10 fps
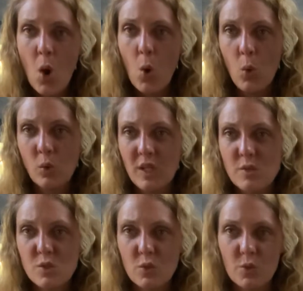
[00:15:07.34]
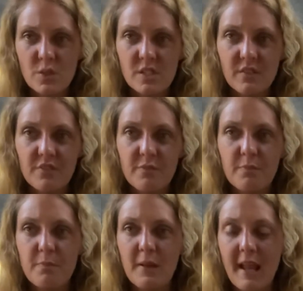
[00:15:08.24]
all those sorts of
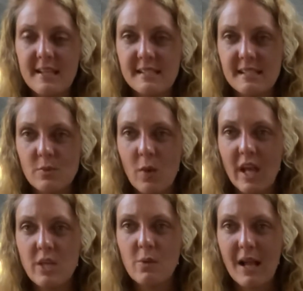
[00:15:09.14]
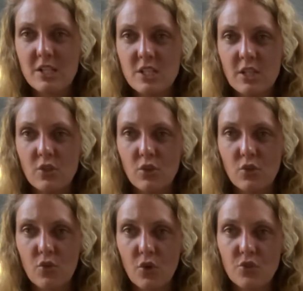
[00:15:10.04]
places where you actually could
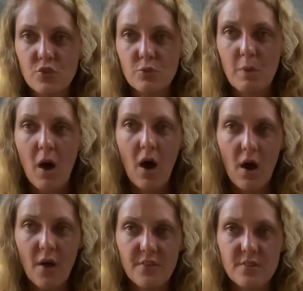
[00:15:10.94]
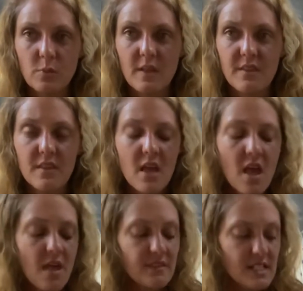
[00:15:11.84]
cross paths with
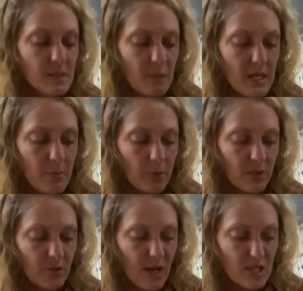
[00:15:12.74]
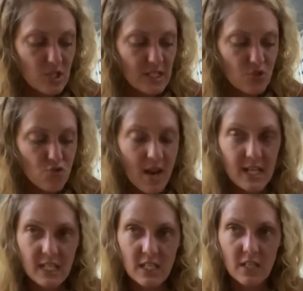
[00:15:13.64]
these people that are actually
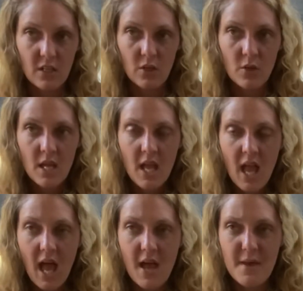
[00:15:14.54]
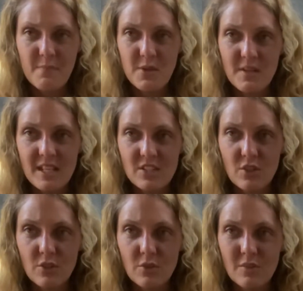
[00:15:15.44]
draining you. You need
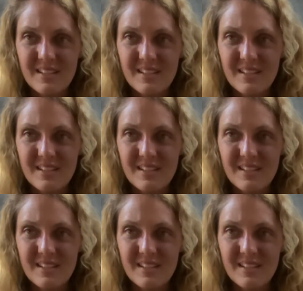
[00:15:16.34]
to